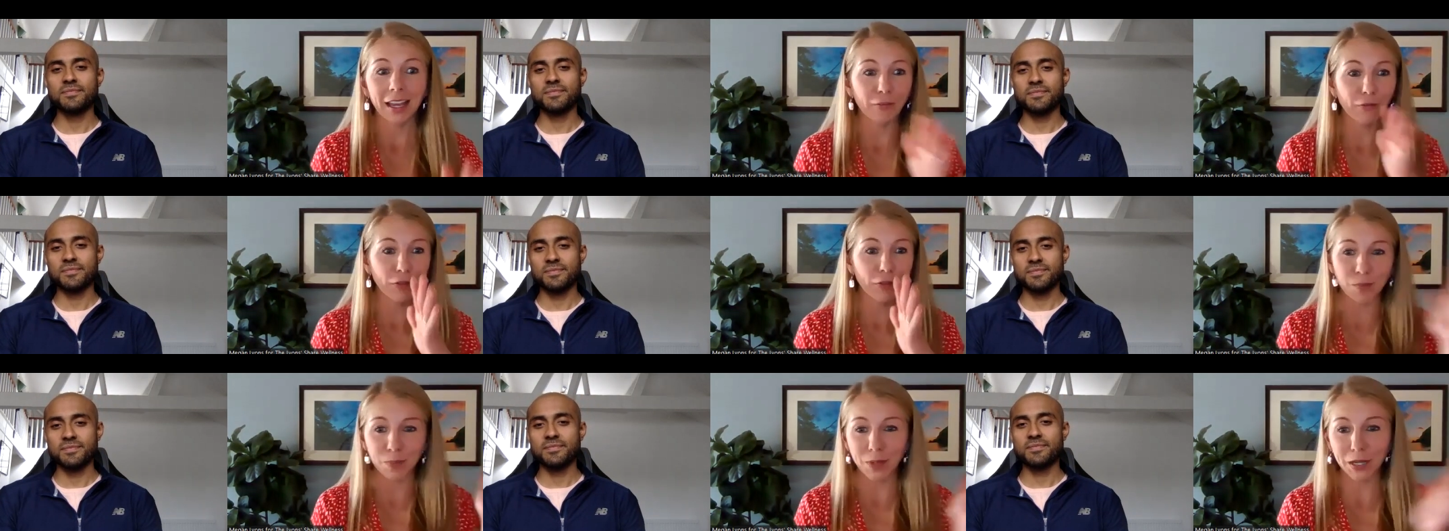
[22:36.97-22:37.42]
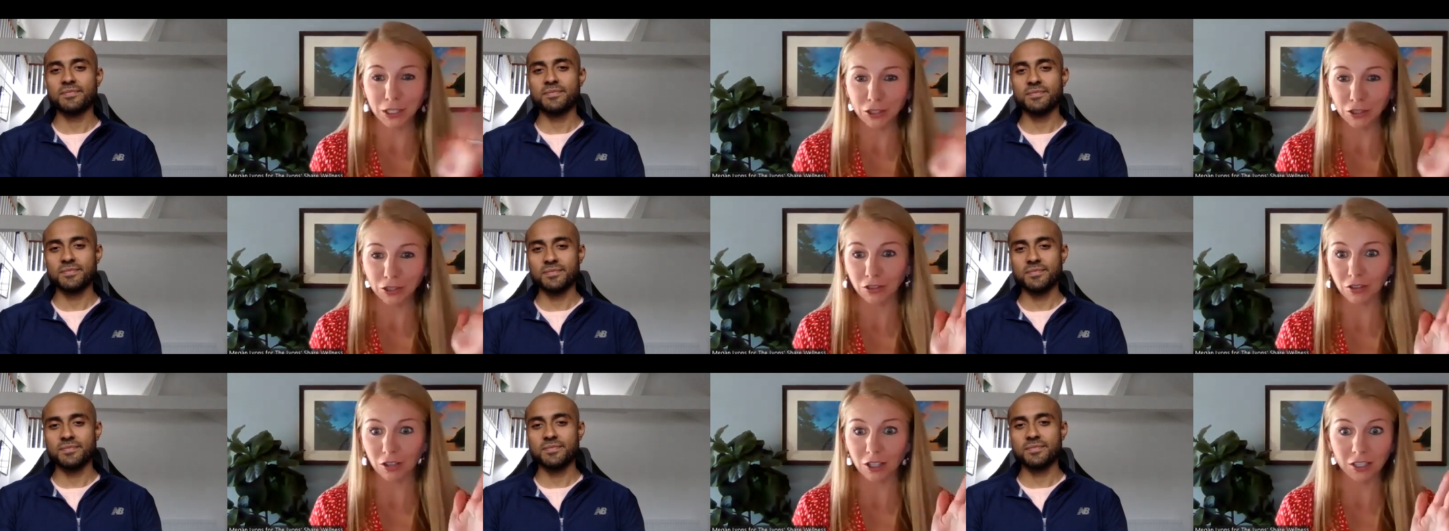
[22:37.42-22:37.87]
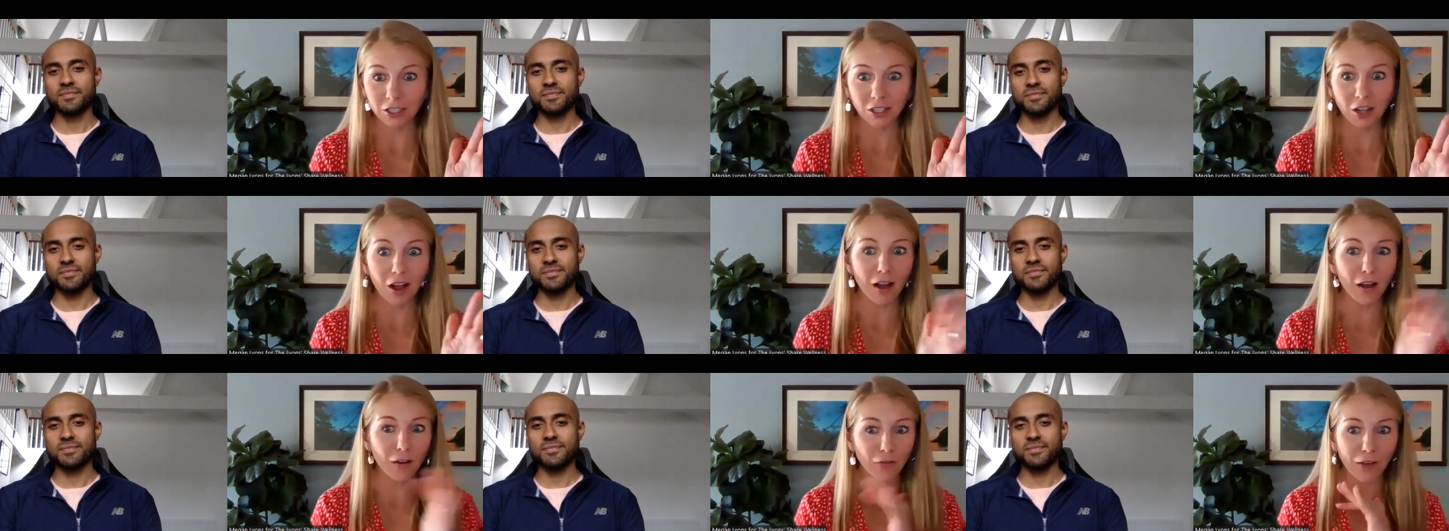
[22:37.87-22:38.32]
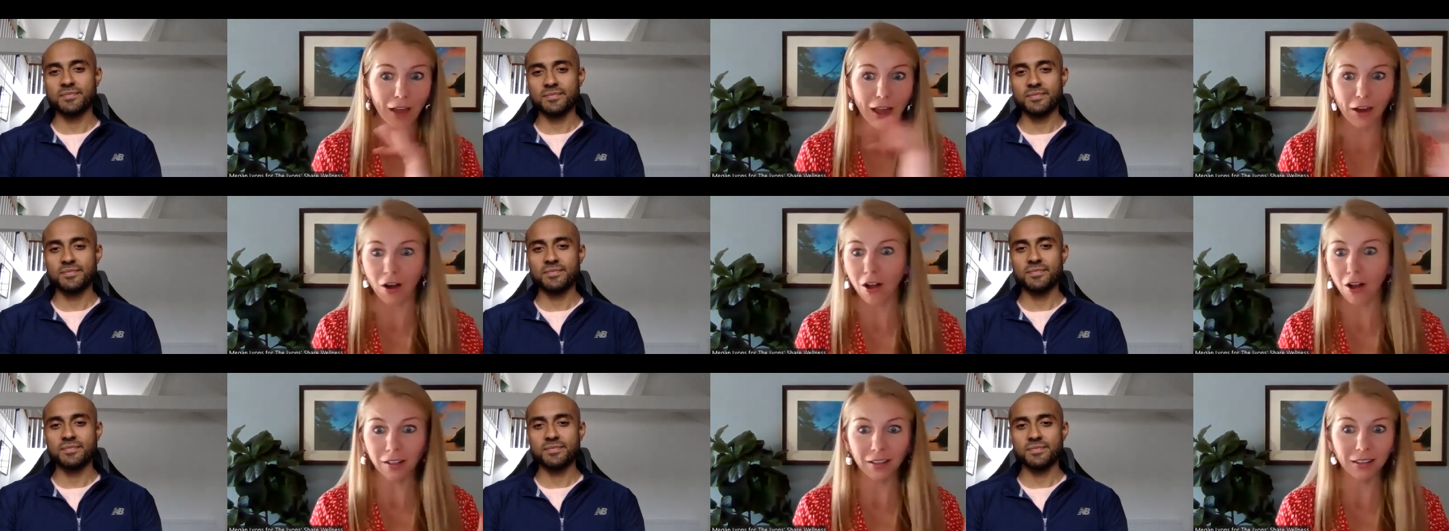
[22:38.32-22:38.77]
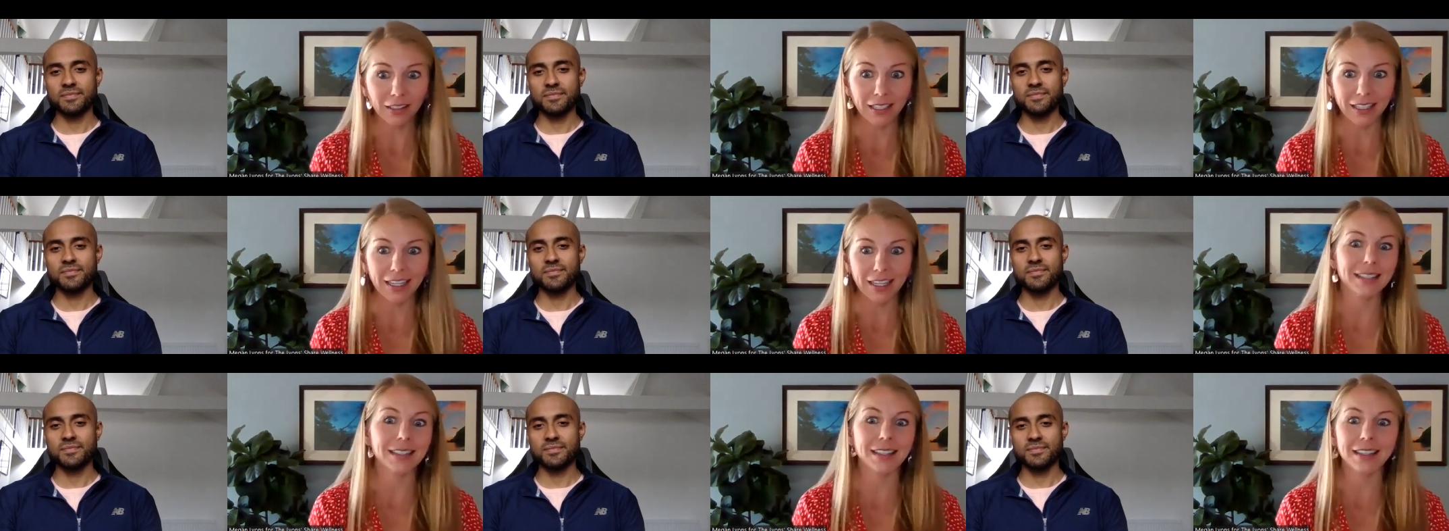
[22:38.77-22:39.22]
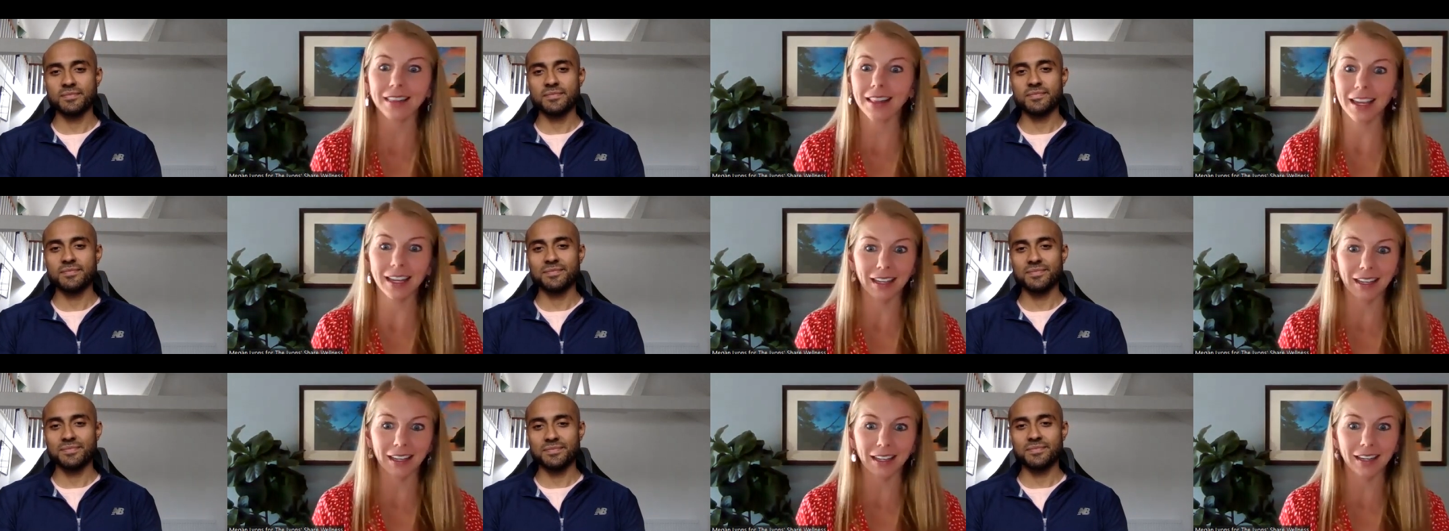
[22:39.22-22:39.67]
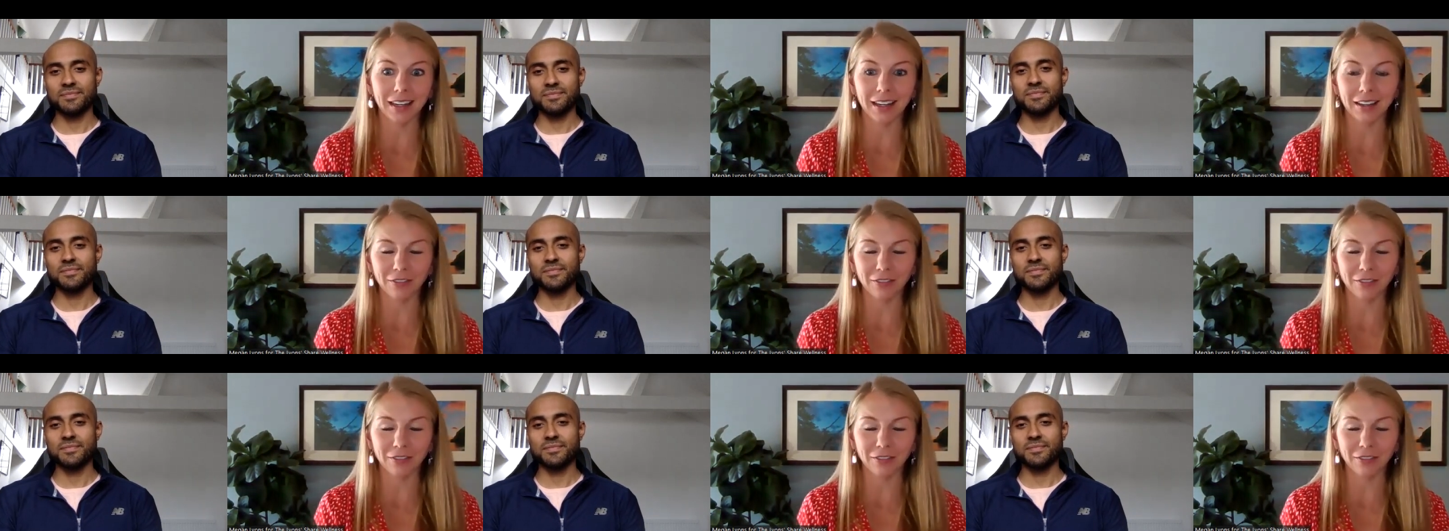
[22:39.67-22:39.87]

Speaker 1: if the picture looks off at all he doesn't like it